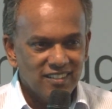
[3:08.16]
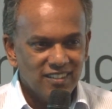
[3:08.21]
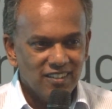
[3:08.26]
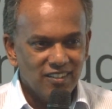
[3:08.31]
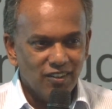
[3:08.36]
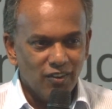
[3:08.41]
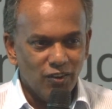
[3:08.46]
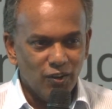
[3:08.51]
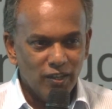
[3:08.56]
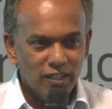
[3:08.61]

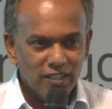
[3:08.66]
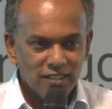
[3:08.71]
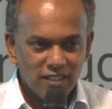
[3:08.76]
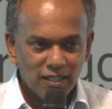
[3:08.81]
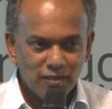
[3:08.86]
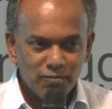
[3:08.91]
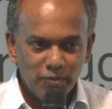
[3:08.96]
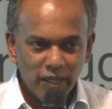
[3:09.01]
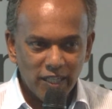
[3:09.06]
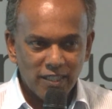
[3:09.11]
Or is
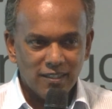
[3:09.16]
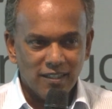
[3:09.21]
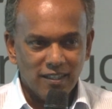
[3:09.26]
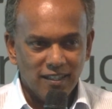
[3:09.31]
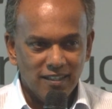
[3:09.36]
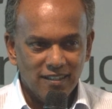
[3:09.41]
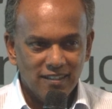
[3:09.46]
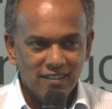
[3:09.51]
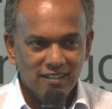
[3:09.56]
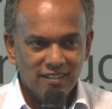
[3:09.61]
it better
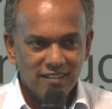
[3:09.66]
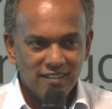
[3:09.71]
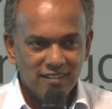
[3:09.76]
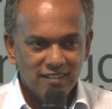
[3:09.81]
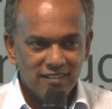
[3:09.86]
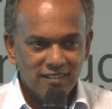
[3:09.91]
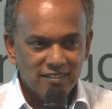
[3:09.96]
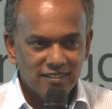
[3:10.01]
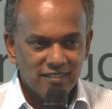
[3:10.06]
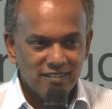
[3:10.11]

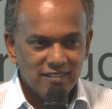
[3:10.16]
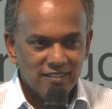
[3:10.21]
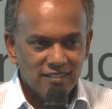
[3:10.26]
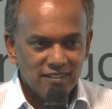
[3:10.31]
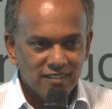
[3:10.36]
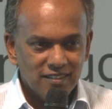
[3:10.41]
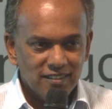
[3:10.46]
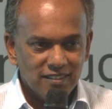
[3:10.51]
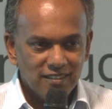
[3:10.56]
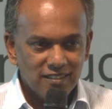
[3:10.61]

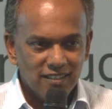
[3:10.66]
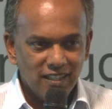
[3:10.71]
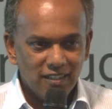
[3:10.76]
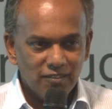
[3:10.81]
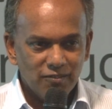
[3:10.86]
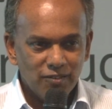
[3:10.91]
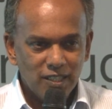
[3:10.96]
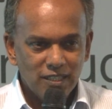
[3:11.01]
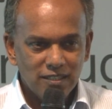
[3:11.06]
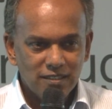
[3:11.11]
that
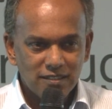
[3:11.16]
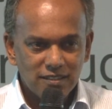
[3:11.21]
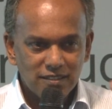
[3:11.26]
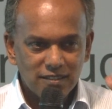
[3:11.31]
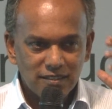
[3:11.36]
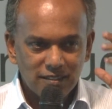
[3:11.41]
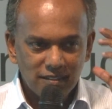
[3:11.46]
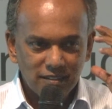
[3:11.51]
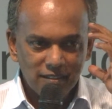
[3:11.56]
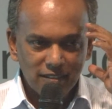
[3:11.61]
we
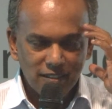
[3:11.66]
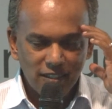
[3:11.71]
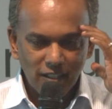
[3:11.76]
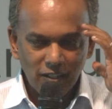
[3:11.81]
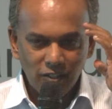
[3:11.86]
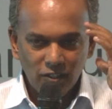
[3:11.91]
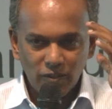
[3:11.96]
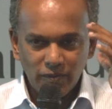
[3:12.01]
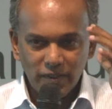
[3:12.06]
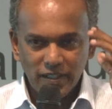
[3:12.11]

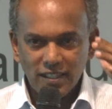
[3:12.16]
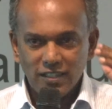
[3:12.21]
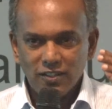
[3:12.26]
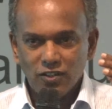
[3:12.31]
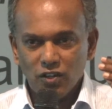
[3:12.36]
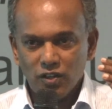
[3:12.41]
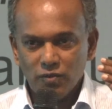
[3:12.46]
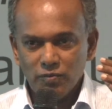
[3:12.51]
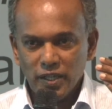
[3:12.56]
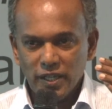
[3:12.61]
think of an
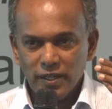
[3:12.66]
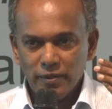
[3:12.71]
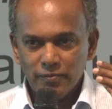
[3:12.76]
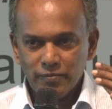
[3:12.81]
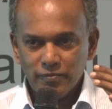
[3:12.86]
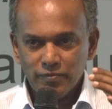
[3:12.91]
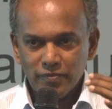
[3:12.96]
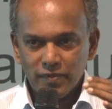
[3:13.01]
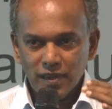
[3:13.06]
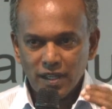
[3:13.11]
economy
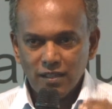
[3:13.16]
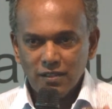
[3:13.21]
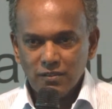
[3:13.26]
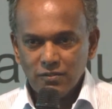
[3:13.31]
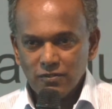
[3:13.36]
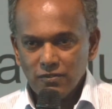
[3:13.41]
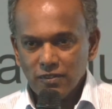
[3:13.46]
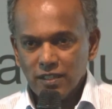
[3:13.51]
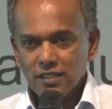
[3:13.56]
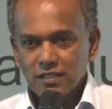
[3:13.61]

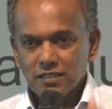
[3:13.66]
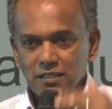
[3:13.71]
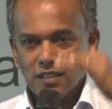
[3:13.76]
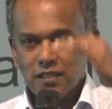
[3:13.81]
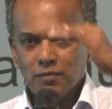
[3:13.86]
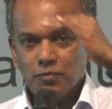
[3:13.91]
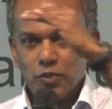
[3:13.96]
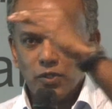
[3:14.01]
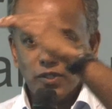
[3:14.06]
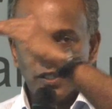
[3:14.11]
where the
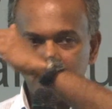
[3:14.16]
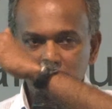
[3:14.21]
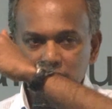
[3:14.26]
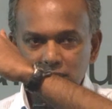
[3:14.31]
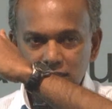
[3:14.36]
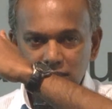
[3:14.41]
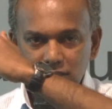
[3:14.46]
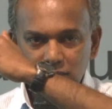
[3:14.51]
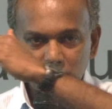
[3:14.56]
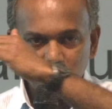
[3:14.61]

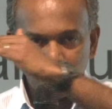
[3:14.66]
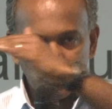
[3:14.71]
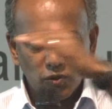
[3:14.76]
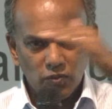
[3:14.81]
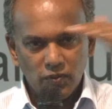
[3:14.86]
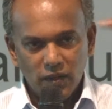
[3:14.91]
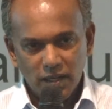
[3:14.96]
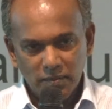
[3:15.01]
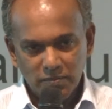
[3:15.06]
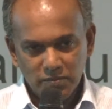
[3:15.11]
Singaporeans move
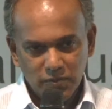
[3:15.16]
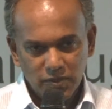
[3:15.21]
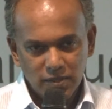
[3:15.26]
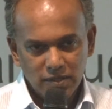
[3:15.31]
up